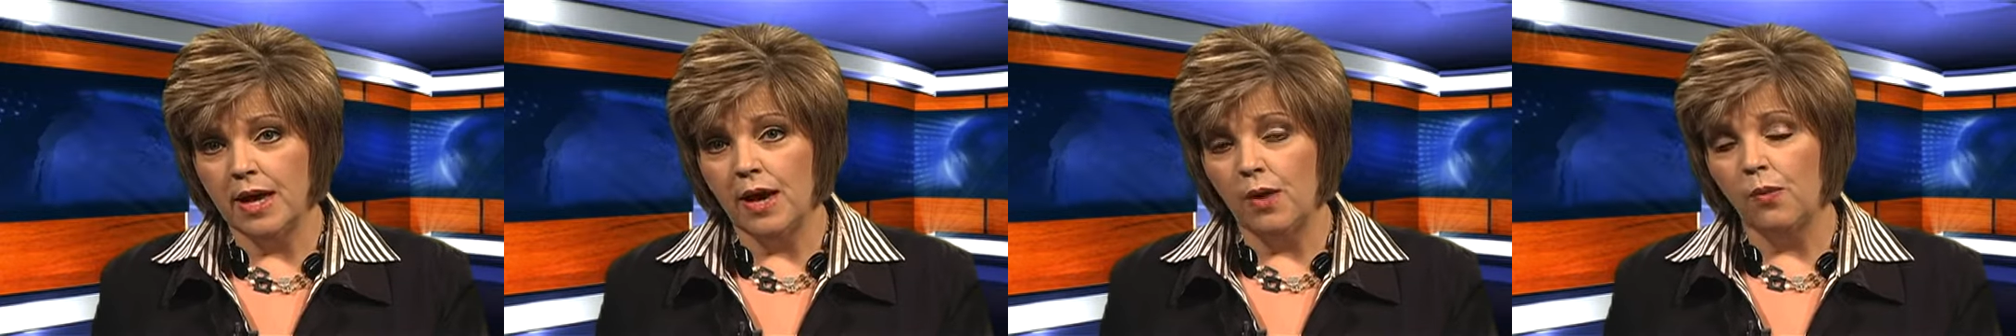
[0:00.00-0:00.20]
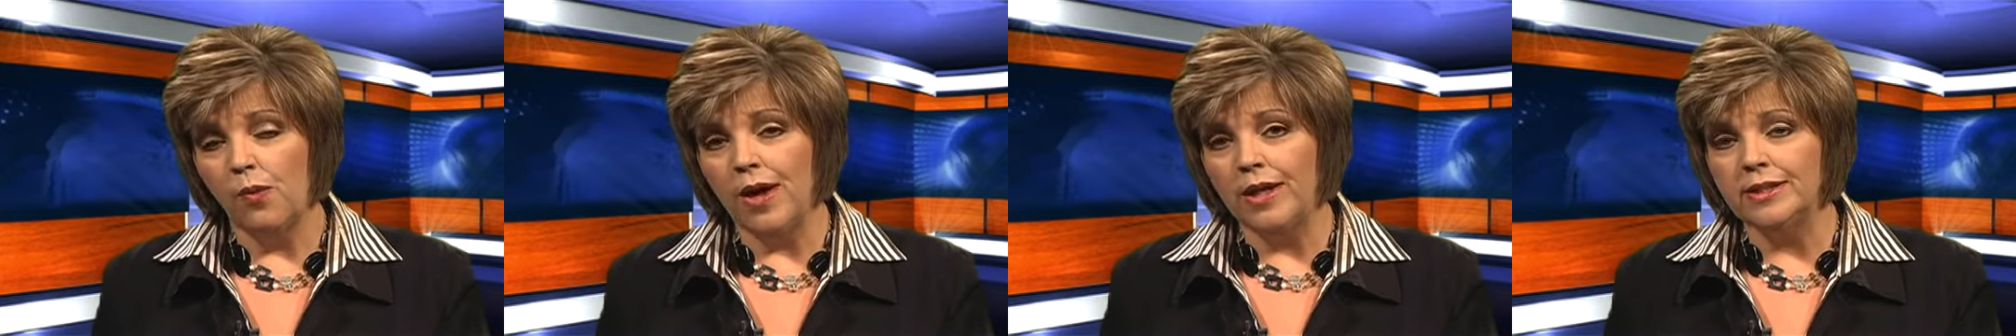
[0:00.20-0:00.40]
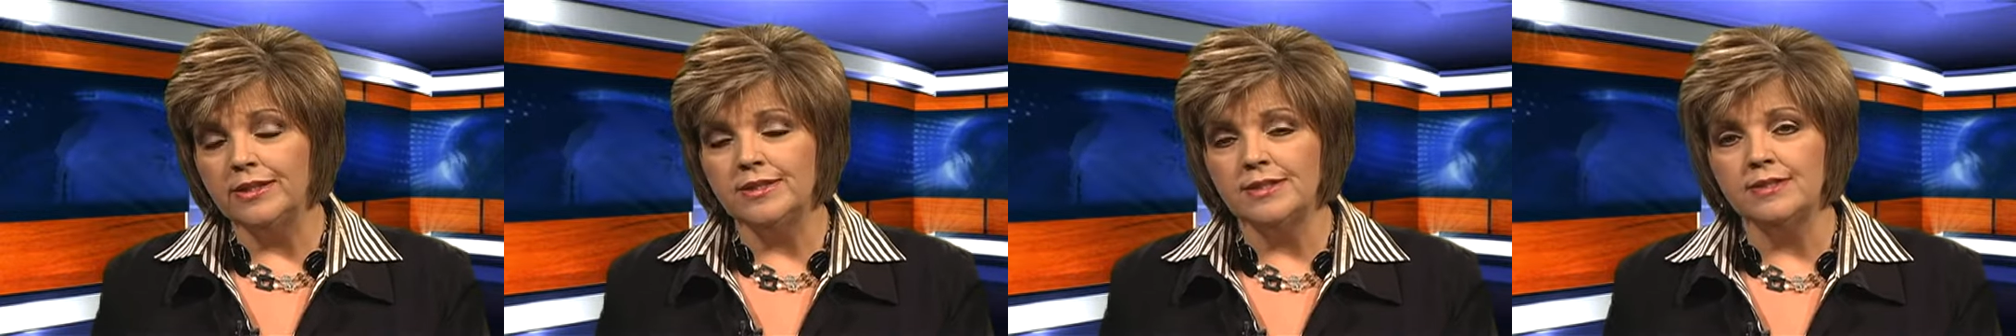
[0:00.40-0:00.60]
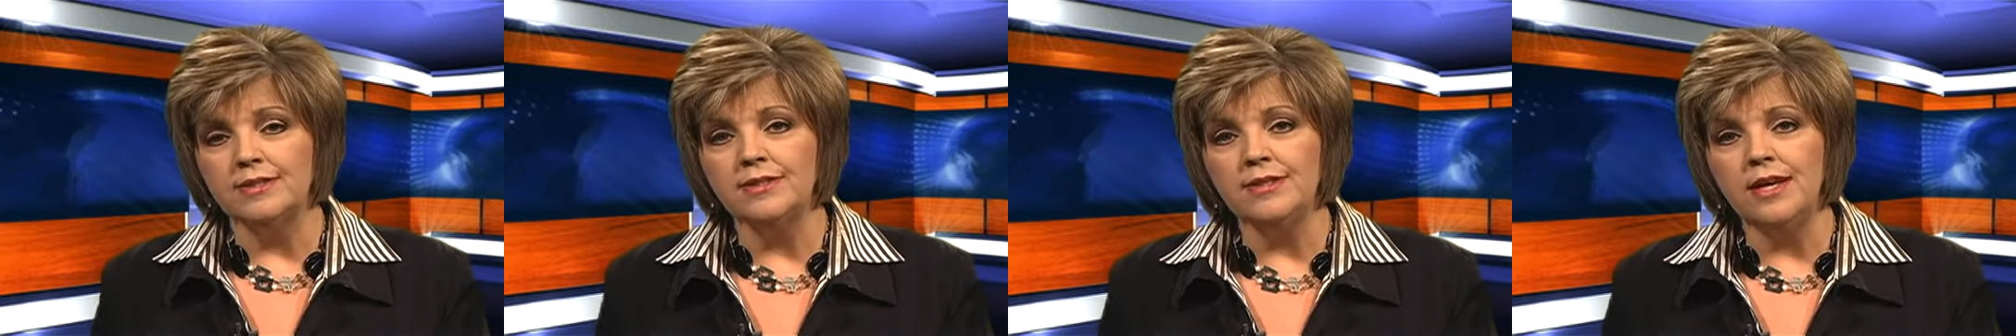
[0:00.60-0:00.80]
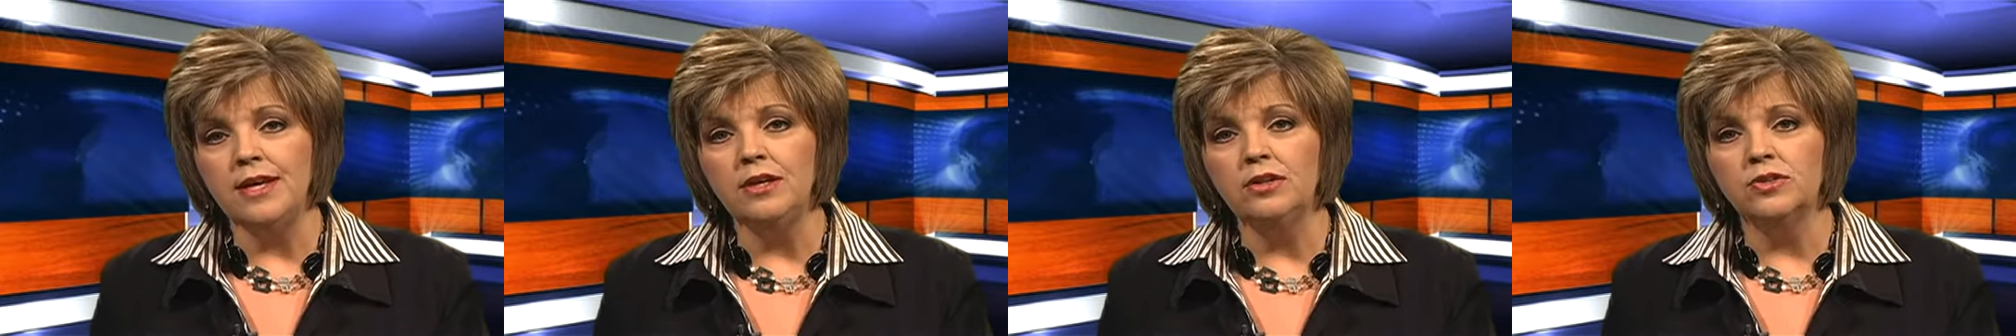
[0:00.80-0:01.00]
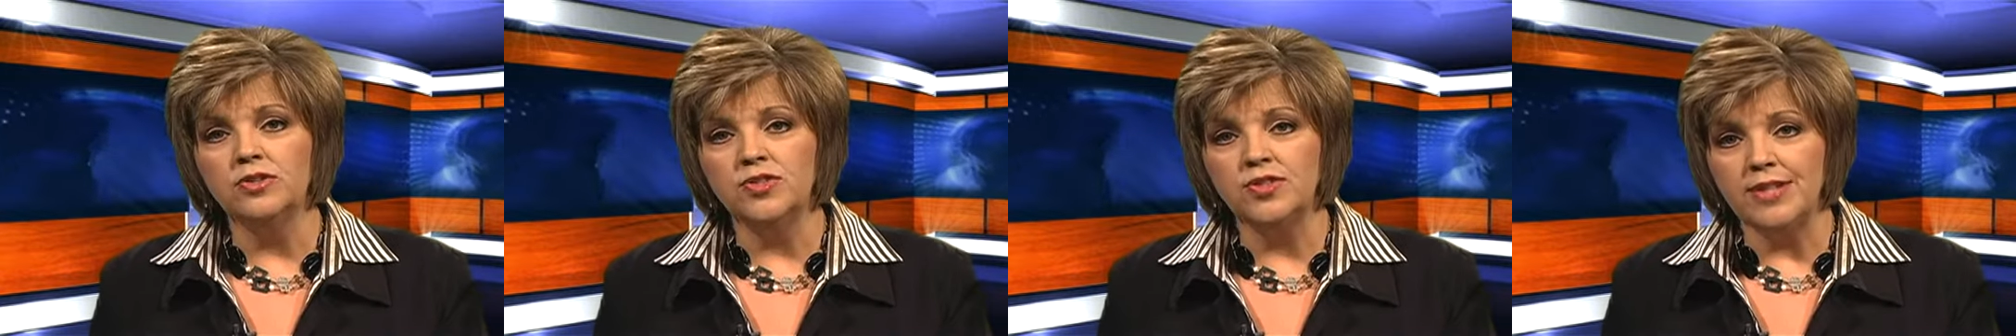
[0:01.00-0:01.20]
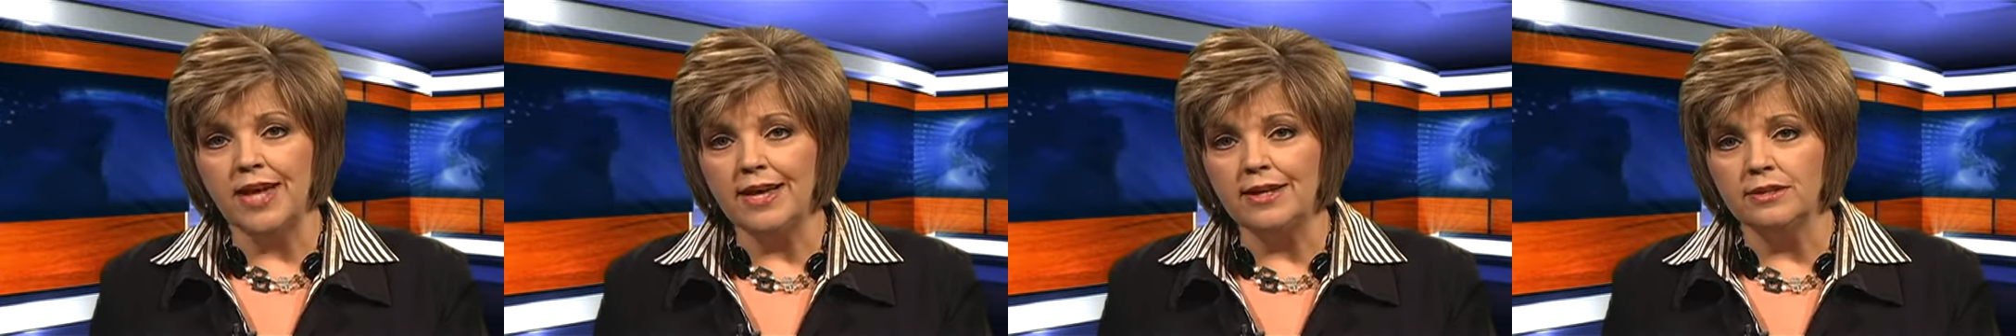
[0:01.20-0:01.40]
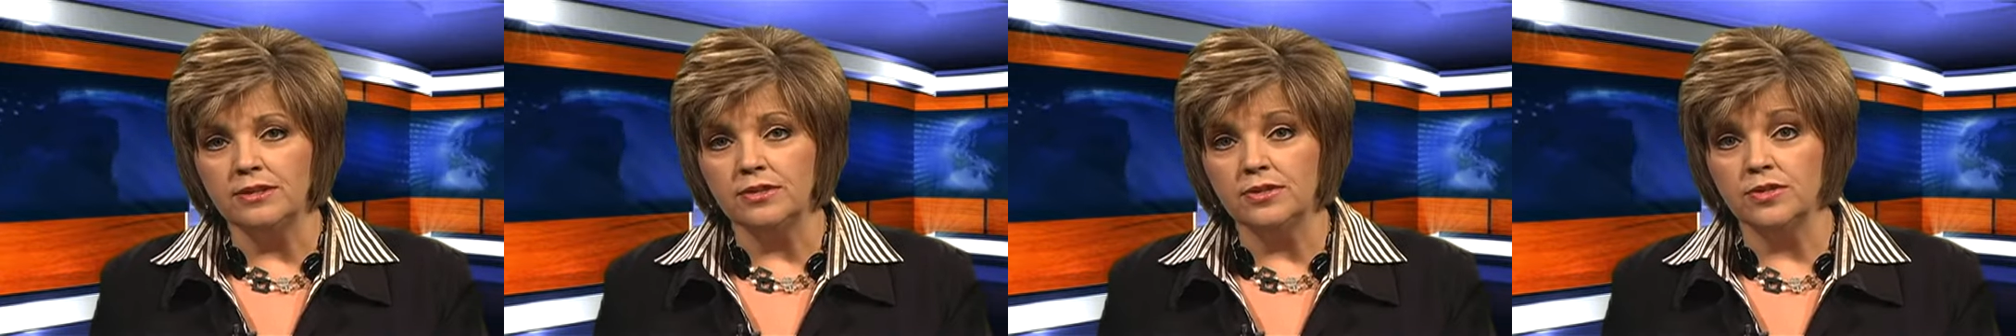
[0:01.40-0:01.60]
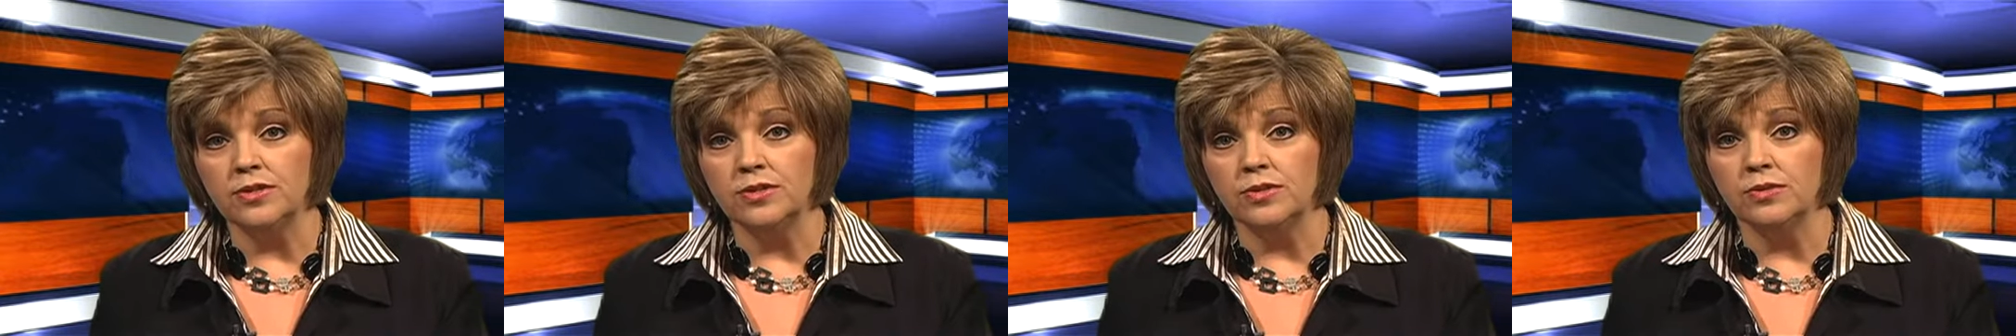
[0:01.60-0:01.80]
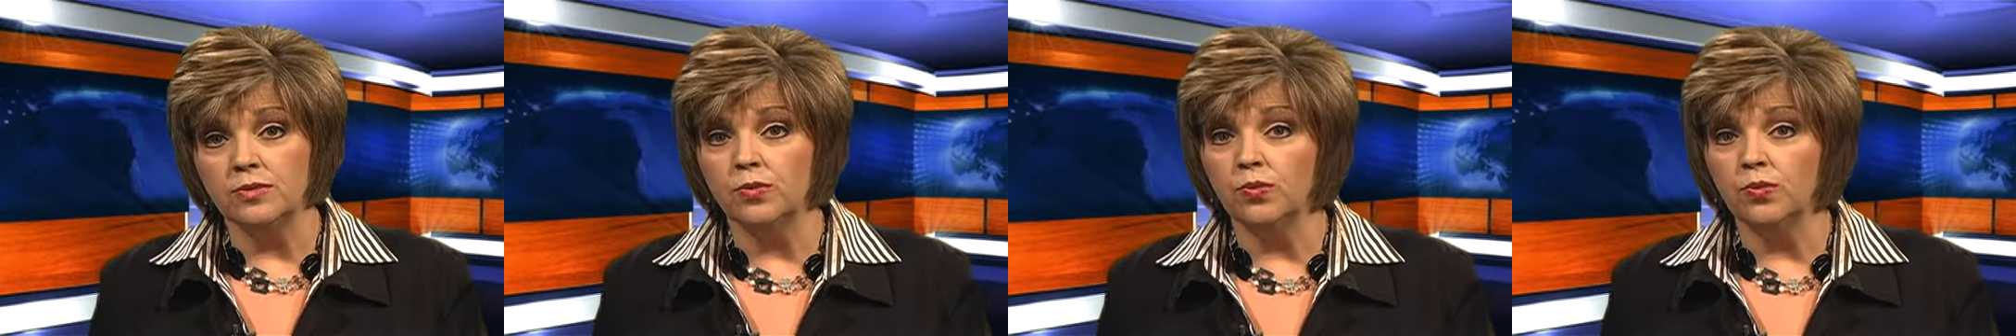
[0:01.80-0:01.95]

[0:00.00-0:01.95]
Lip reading: While it's a single sentence,